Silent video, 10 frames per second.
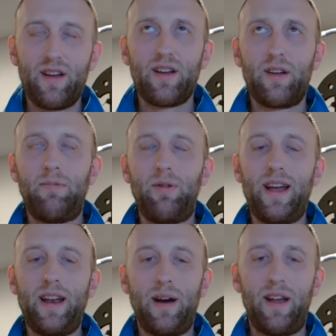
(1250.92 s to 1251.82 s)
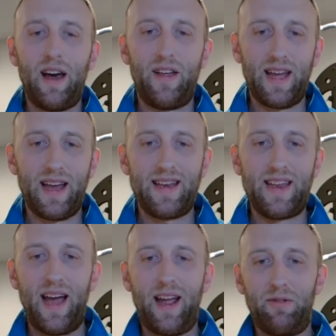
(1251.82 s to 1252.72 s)
complain about how they had
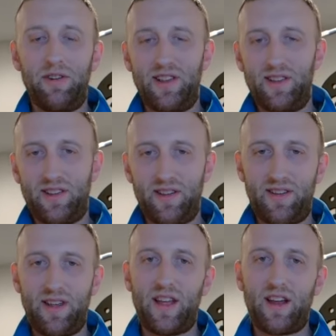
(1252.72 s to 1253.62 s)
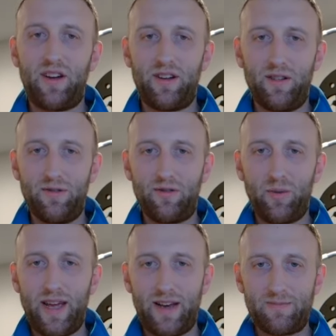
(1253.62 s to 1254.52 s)
diet resistance and they couldn't lose
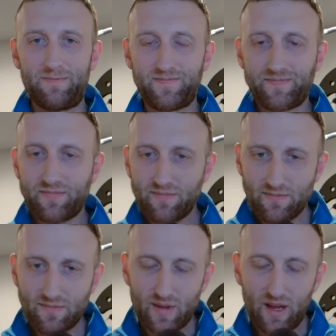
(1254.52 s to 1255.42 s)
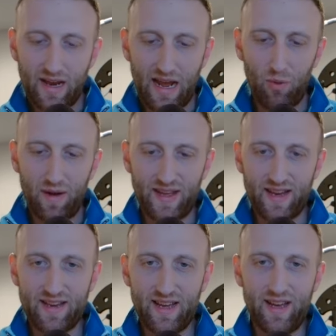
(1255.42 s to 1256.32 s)
weight. Now, what they
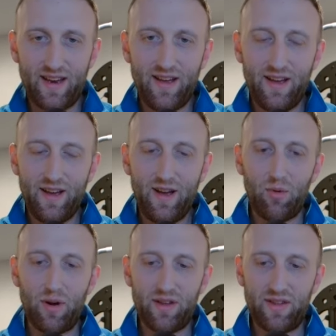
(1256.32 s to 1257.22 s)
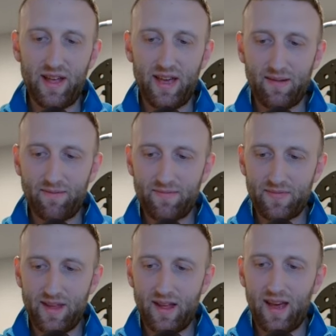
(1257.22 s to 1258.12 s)
did was they
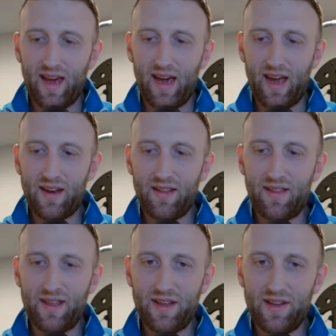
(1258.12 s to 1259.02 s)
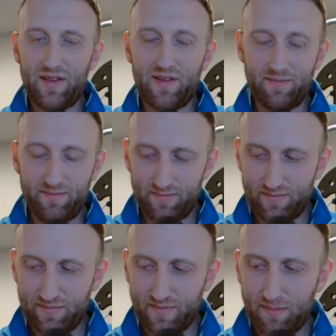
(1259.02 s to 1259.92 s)
had these
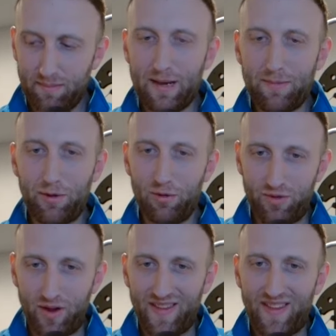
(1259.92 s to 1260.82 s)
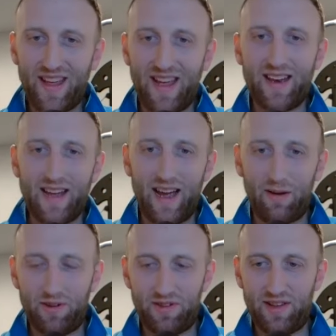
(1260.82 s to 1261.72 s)
people who thought that they had
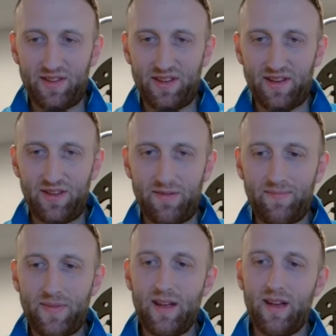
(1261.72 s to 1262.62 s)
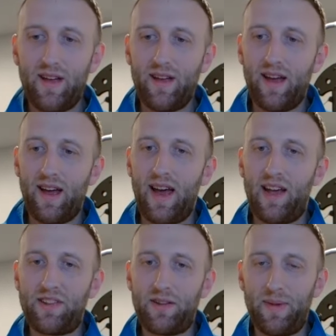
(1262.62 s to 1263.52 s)
diet resistance
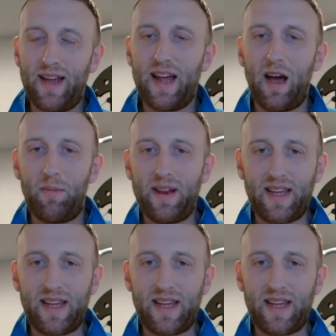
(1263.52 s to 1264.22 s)
estimate how many